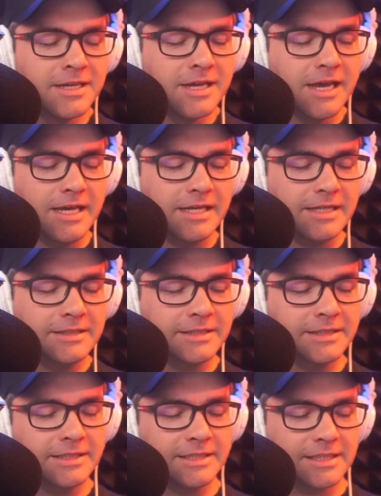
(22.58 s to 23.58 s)

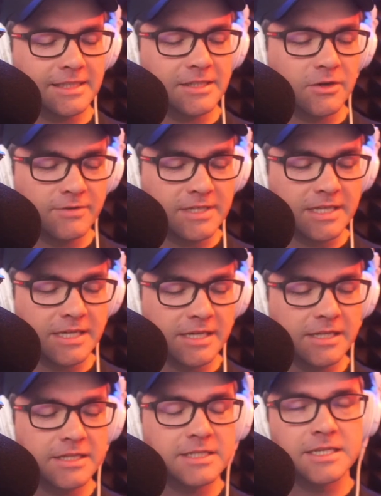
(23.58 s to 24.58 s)
obviously
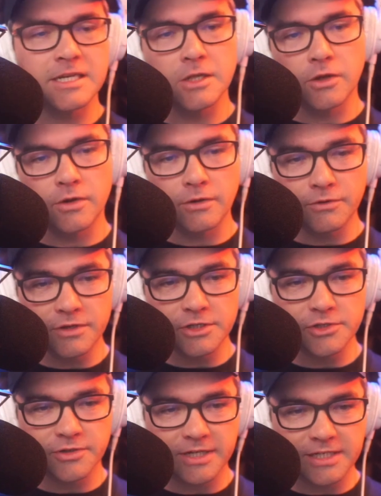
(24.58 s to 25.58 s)
the Sydney Local Health
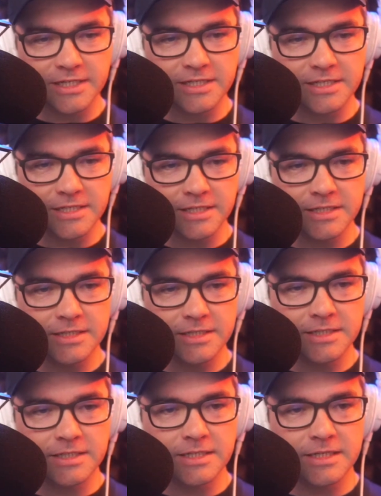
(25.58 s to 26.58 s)
District is
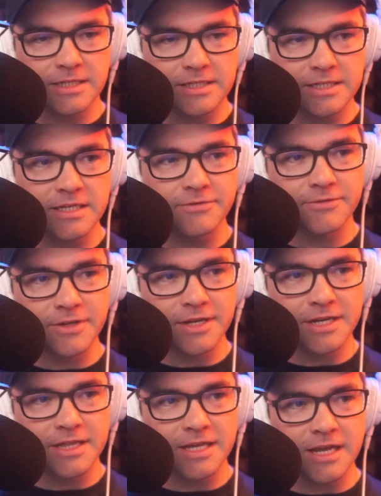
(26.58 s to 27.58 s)

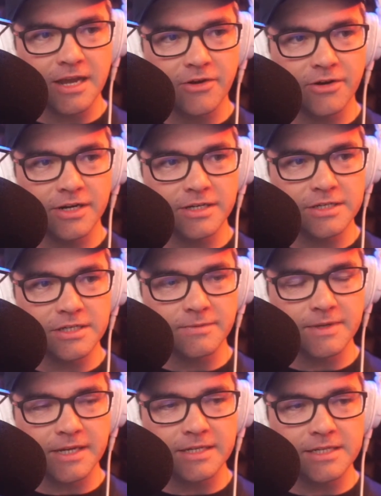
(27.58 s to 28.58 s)
significant in the area. So I'm
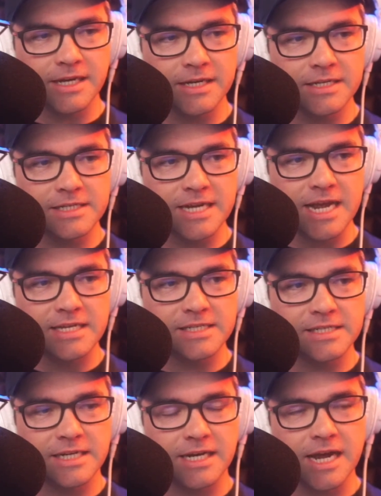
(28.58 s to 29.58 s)
keen to understand
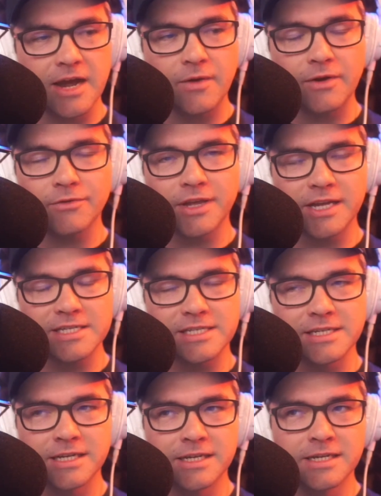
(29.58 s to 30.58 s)
how
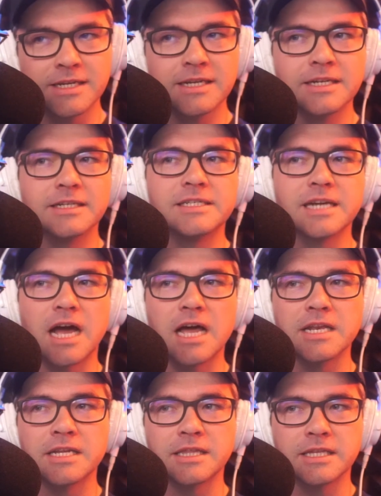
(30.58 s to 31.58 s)
healthcare's
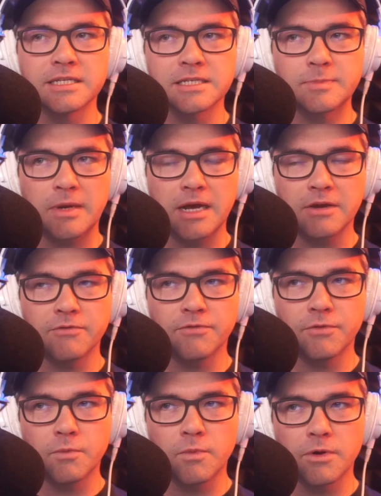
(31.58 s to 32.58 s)
done in this part of
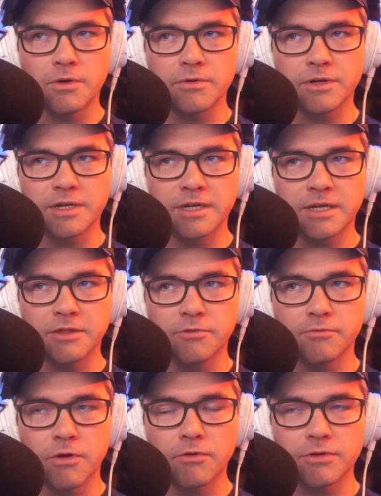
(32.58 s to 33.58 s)
the world and the
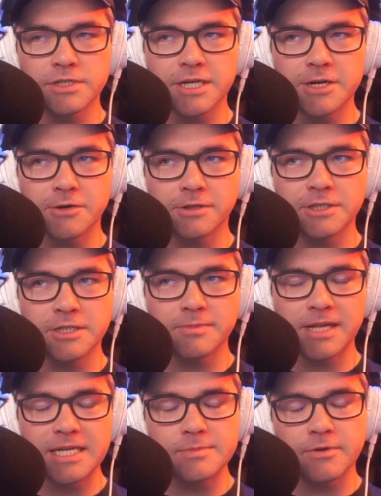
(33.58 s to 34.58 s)
role that technology
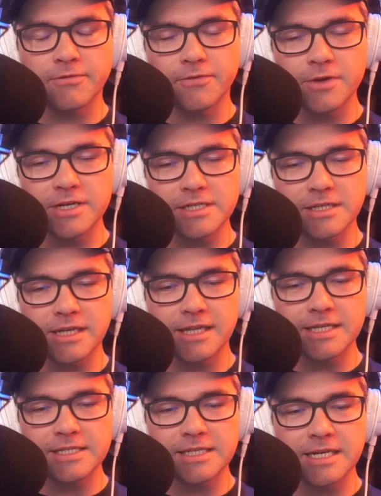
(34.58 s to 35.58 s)
plays. But firstly,
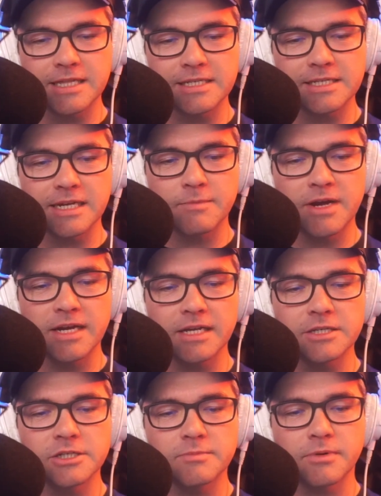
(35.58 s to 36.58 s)
let's set the scene. I might
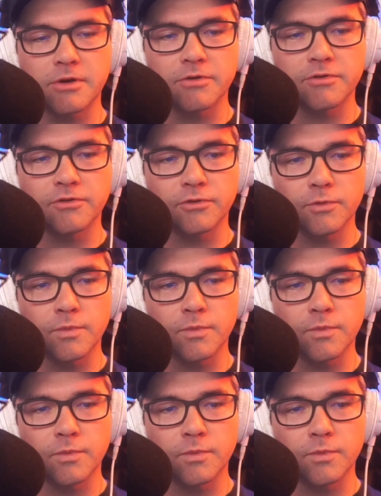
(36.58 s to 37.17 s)
get you both to